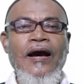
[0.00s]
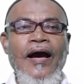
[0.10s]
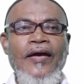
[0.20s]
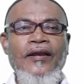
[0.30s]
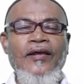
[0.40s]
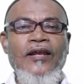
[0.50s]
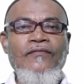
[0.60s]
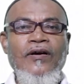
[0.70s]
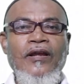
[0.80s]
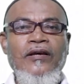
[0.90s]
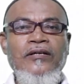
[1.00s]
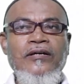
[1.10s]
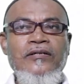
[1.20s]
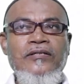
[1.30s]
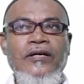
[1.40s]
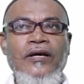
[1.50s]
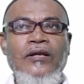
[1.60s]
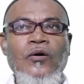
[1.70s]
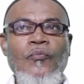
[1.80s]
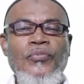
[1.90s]
I deliver lectures
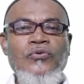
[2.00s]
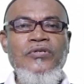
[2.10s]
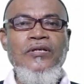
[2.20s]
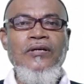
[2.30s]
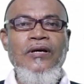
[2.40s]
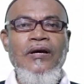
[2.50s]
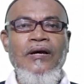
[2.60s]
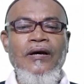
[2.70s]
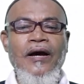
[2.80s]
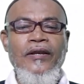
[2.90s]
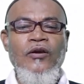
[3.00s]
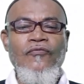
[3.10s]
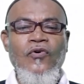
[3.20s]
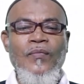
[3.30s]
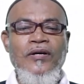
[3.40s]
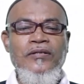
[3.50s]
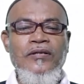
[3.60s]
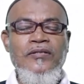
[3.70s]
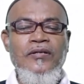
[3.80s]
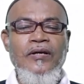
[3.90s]
in computing and
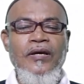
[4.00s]
informatics.